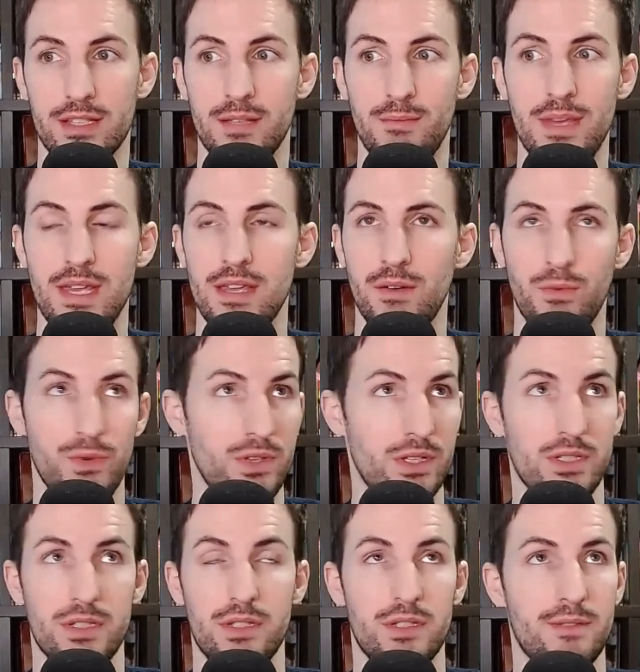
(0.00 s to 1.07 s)
Like, to me, it
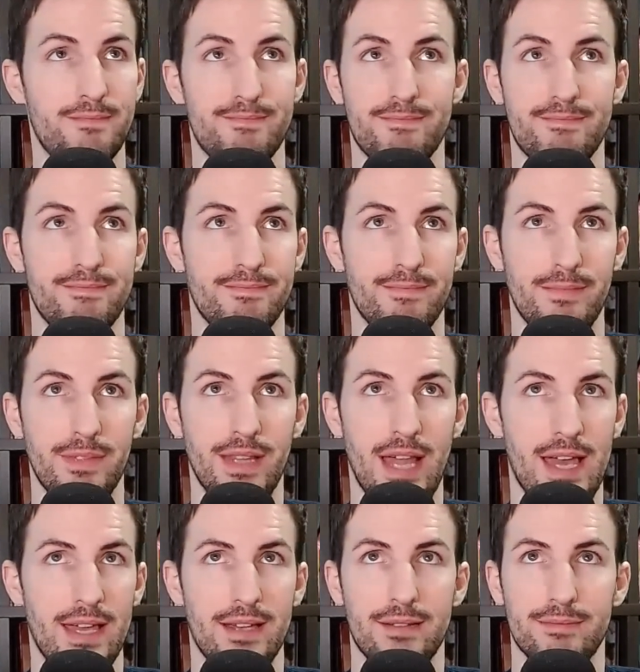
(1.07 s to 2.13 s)
was
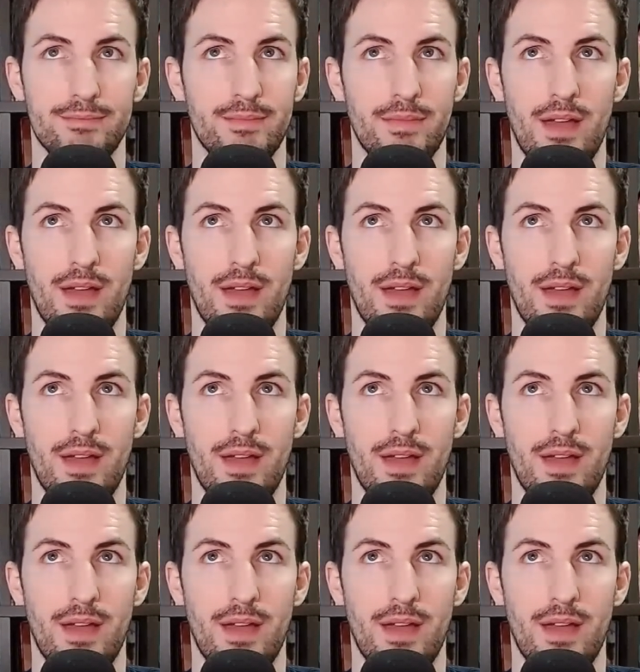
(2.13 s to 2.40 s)
like,